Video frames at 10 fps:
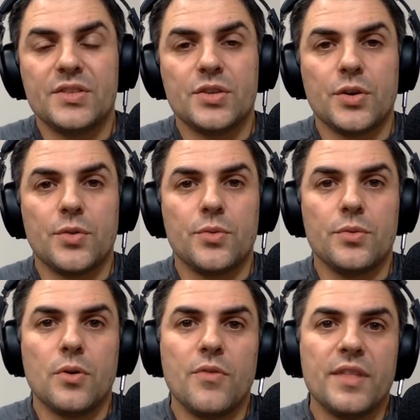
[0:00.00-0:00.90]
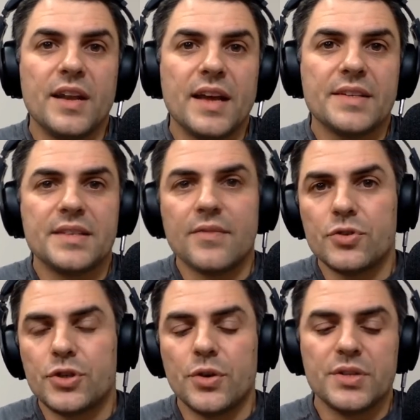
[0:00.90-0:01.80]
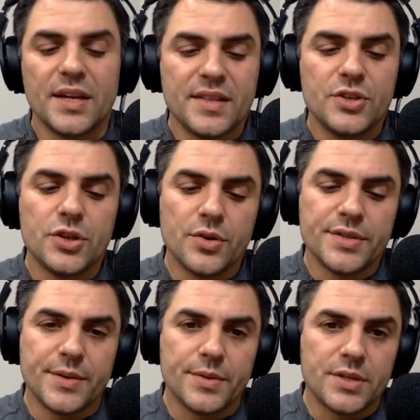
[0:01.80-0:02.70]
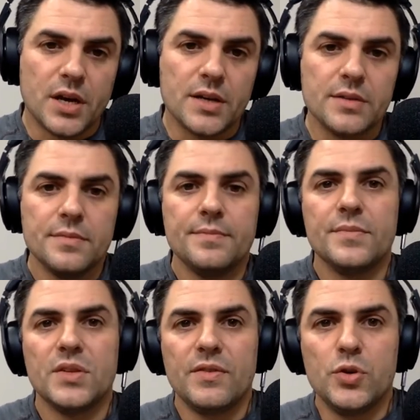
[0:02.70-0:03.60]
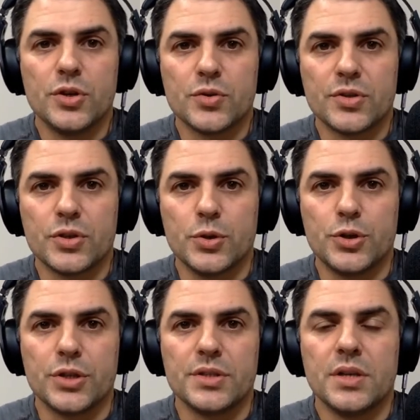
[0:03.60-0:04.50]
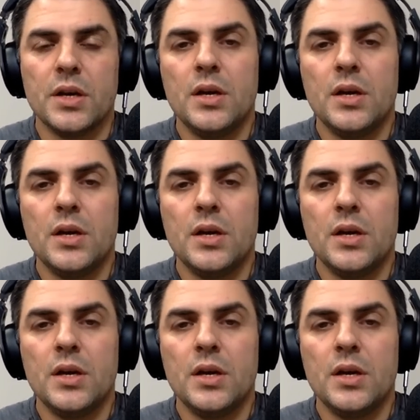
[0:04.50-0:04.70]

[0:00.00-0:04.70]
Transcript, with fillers: so over the next several shows, not this show because I want to talk New Year's resolutions,